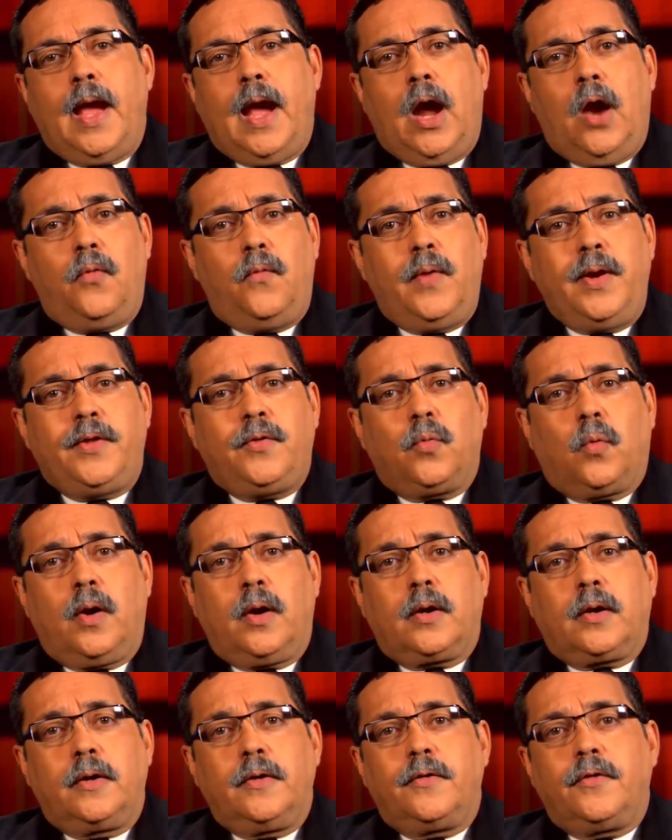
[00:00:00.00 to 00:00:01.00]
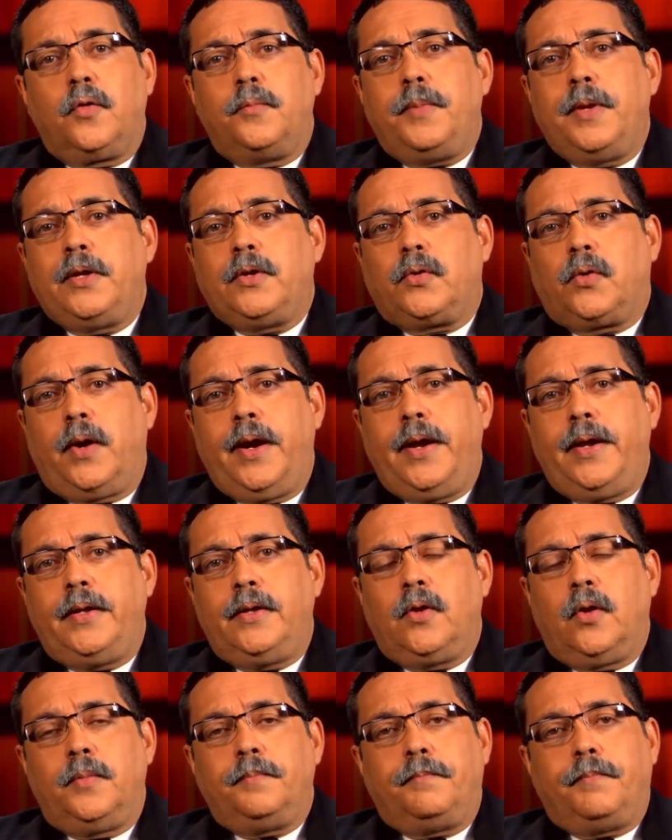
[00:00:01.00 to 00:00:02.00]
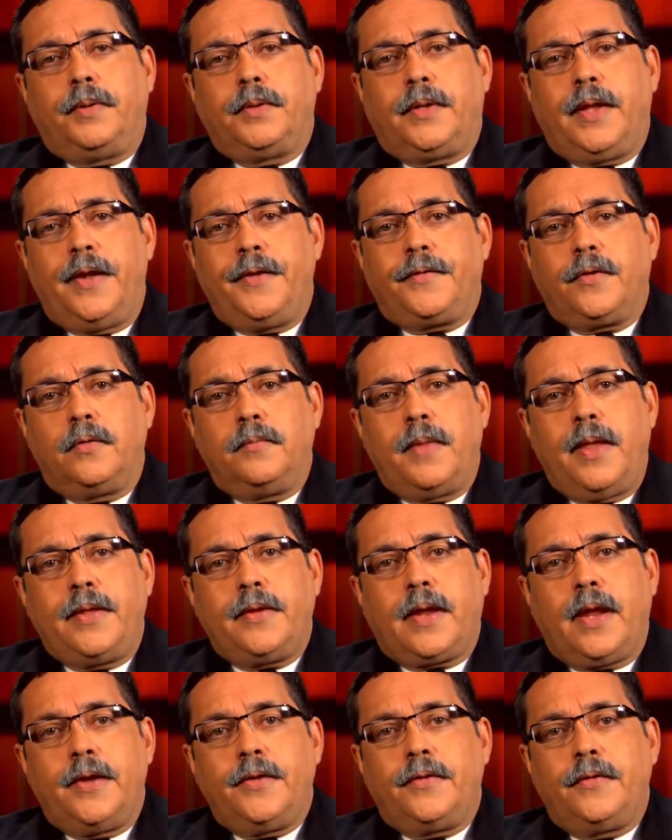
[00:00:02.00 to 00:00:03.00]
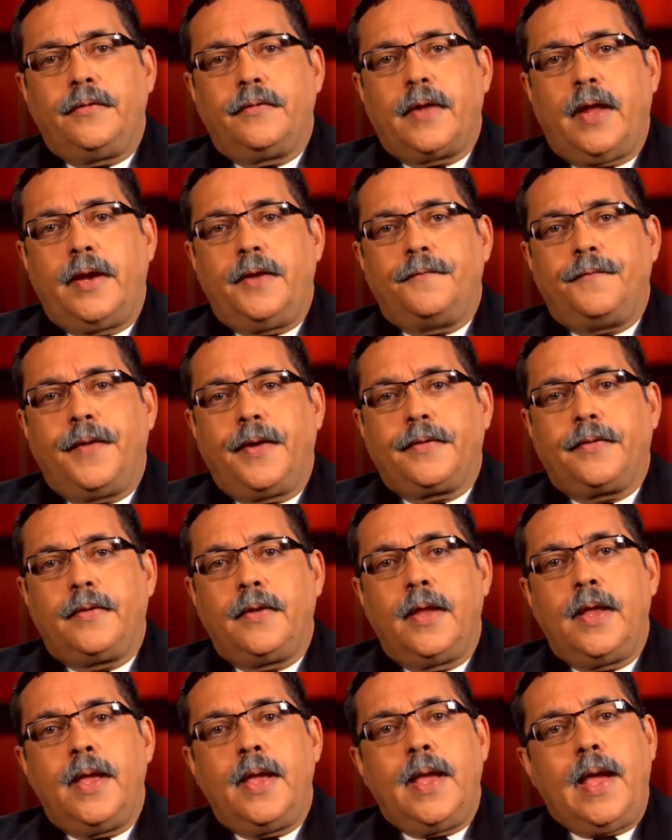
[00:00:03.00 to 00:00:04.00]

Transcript: Outreach workers should be trained on potential medication side effects